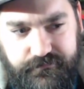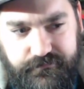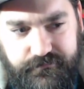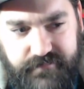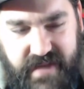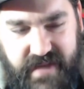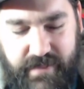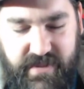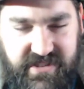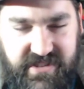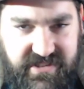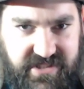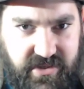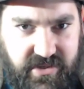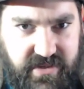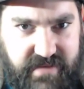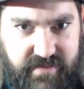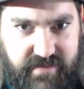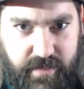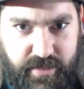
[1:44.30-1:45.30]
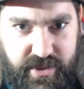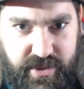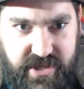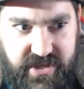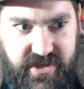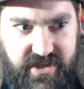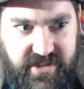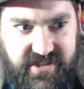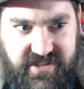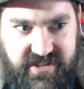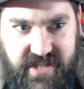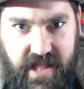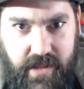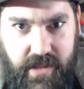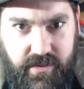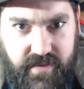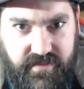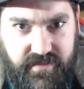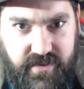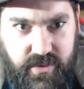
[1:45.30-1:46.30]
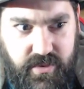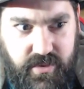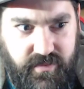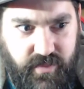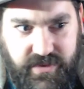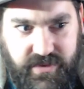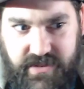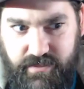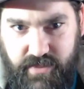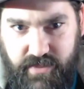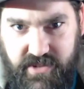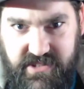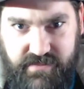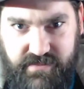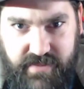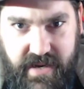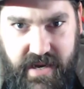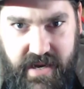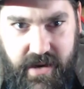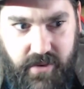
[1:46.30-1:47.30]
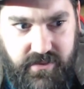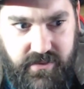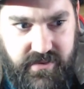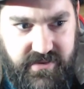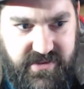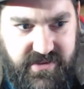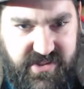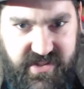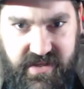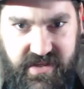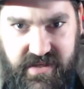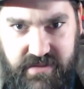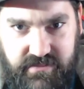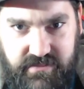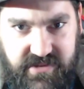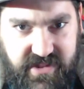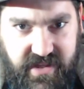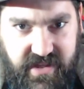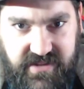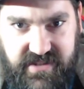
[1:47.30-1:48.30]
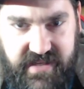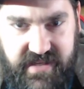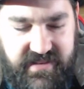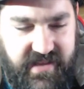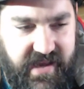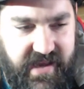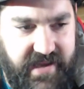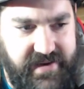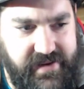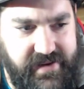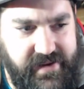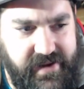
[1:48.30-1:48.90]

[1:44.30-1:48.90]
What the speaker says: But still give a pretty good solid review of what the book's about, its themes, things like that.